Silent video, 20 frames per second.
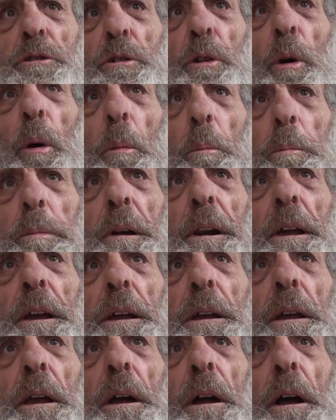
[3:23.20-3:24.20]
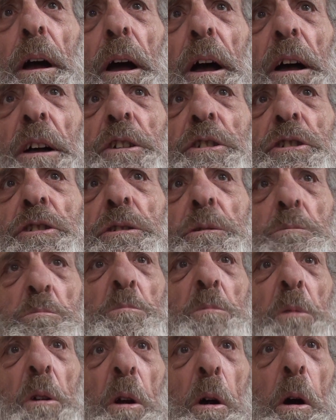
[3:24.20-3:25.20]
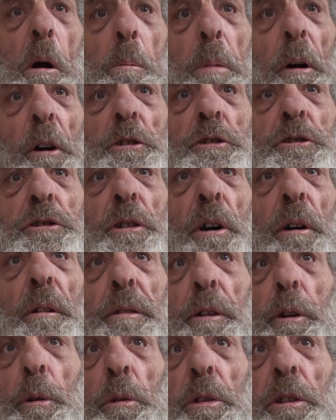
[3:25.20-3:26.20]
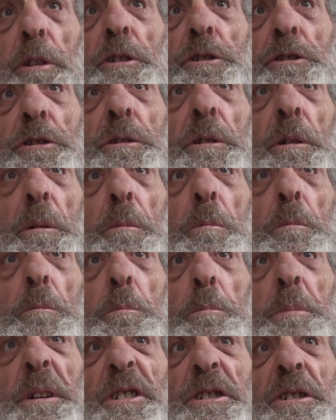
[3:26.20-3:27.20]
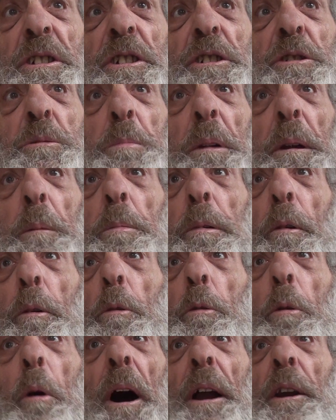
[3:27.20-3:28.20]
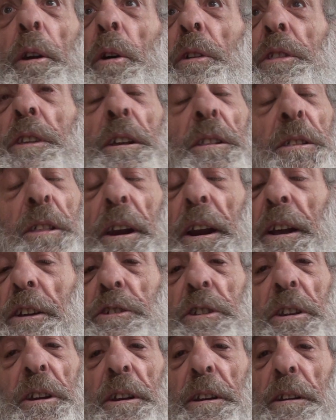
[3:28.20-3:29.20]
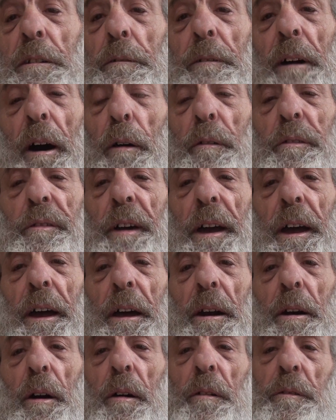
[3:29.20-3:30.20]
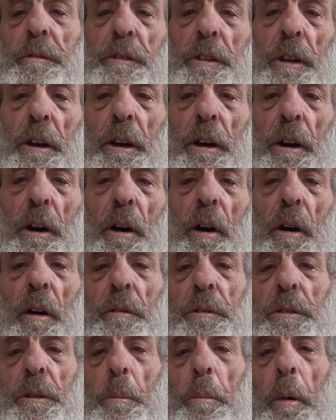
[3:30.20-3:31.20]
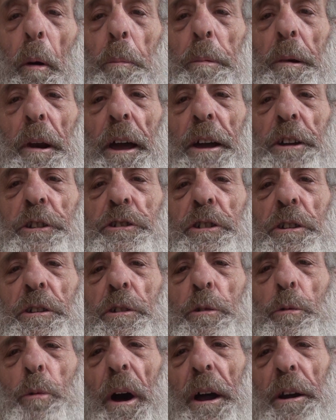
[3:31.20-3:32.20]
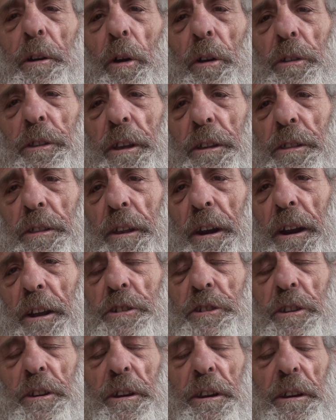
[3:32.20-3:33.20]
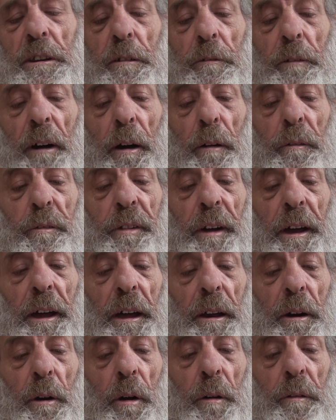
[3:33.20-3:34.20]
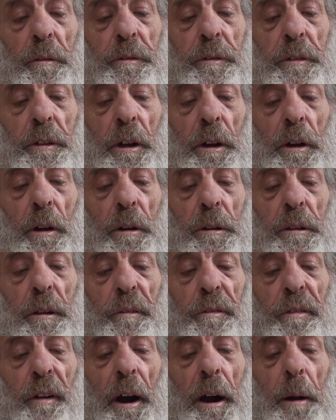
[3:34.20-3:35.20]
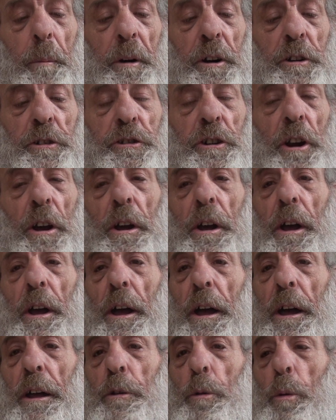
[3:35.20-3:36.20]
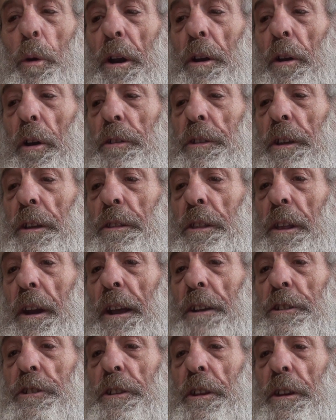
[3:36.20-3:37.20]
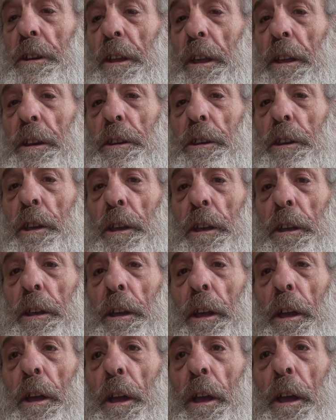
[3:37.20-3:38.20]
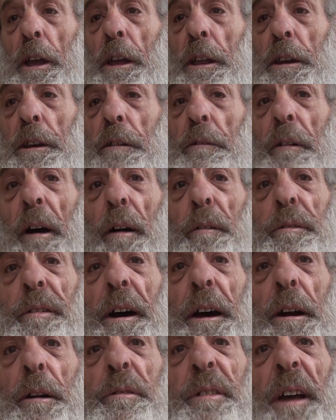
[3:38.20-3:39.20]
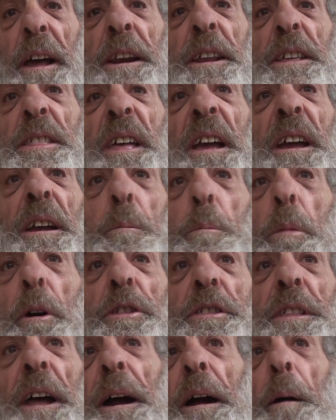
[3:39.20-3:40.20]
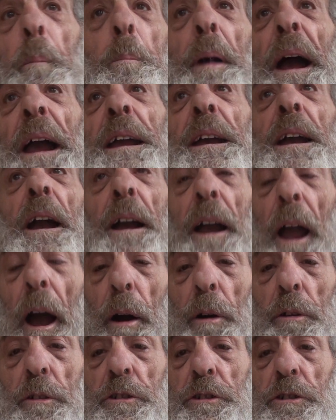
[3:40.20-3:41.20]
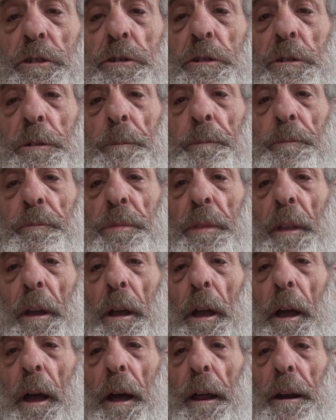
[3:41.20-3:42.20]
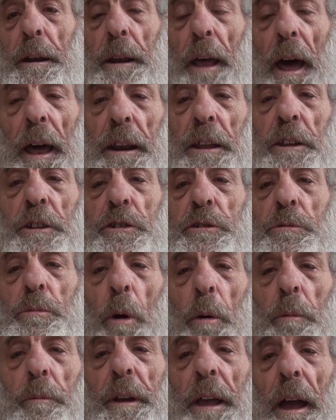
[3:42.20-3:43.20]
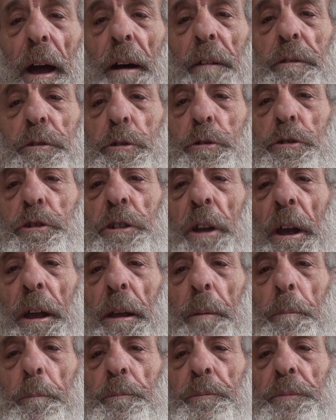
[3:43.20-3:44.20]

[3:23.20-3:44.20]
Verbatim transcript: the company as a bunch of ruthless business people who are not interested in the welfare of the, of the population, who are not interested in the welfare of uh, the farmers, and who are not interested in the, in the welfare of anything but their bank accounts. And that is what we have to shame.